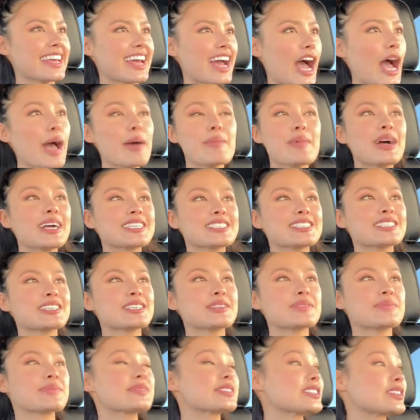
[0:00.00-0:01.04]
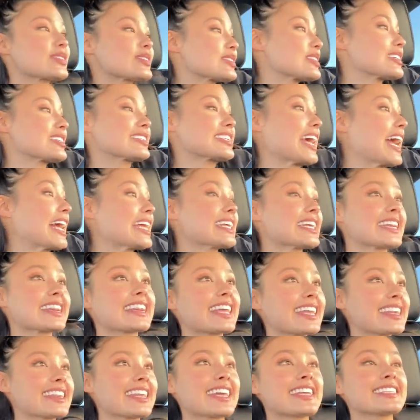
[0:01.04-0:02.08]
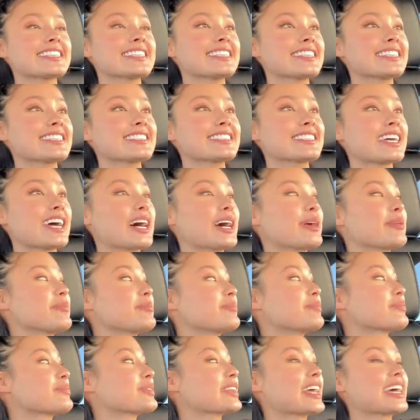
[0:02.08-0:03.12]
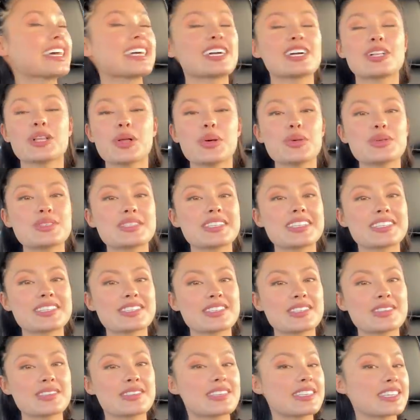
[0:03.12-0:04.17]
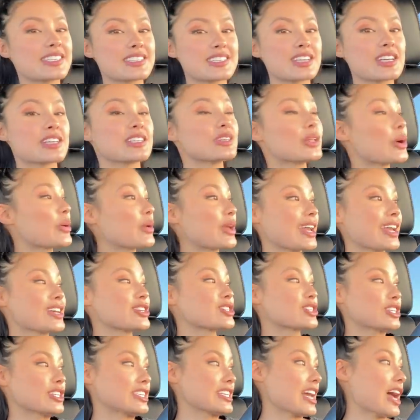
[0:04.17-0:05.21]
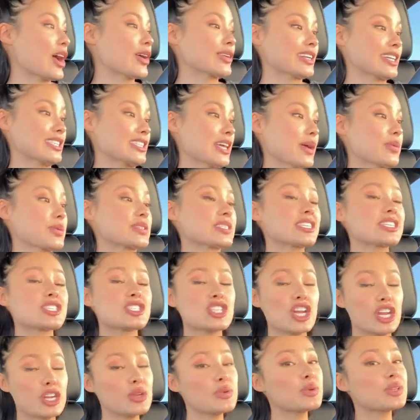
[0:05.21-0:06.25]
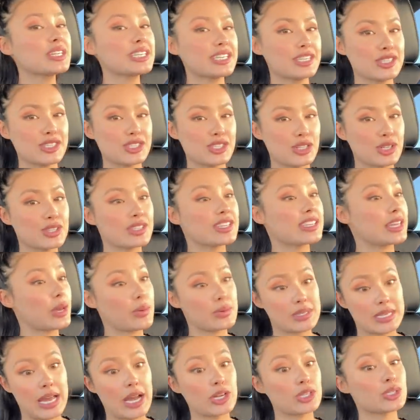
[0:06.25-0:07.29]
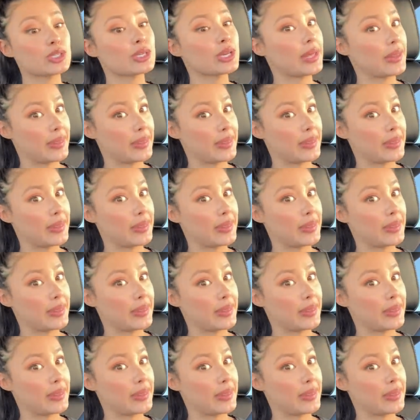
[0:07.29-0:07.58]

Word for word: I'm actually just excited that they didn't um, close this this location down, because I was genuinely concerned that that was actually a